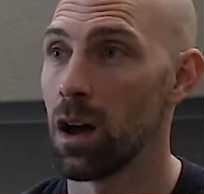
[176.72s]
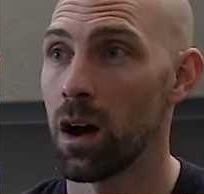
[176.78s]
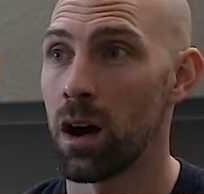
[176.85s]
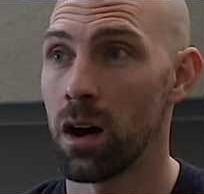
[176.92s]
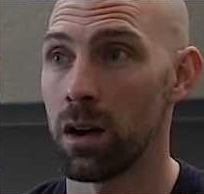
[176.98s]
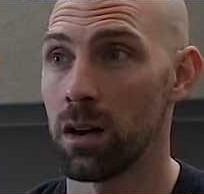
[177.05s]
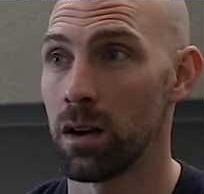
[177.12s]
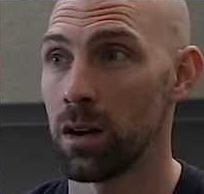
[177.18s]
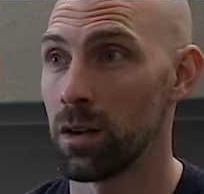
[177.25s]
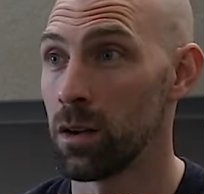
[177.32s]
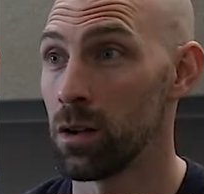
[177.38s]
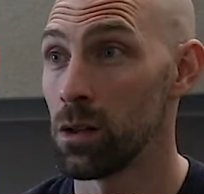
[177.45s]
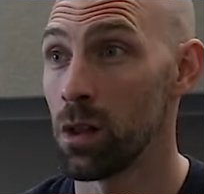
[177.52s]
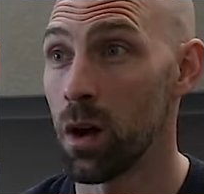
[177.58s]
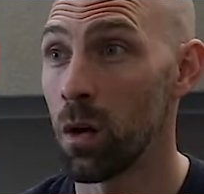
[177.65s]
on
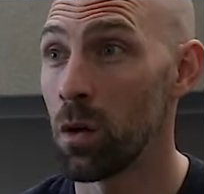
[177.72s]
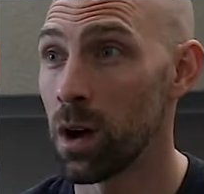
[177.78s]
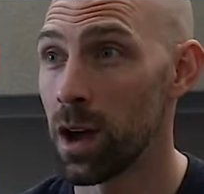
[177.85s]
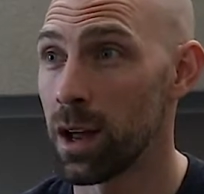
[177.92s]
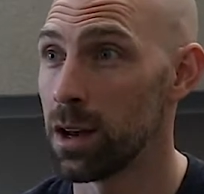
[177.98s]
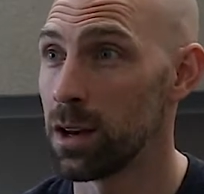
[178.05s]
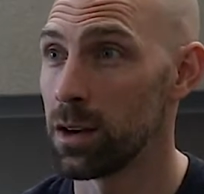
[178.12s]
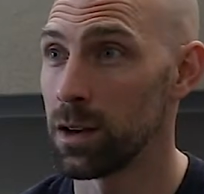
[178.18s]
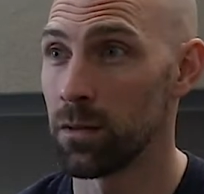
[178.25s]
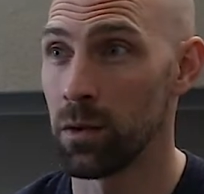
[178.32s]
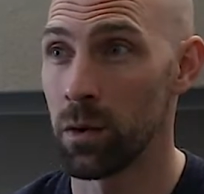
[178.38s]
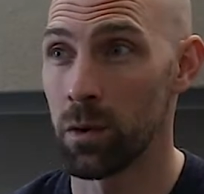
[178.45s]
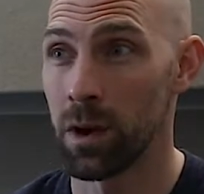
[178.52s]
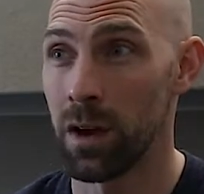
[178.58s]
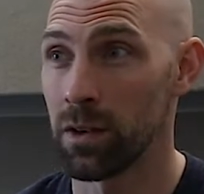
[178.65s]
the low end, if
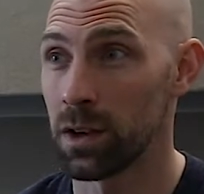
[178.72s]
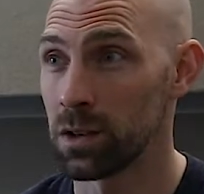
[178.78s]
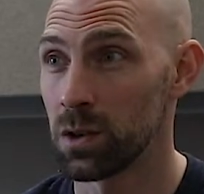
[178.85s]
you're having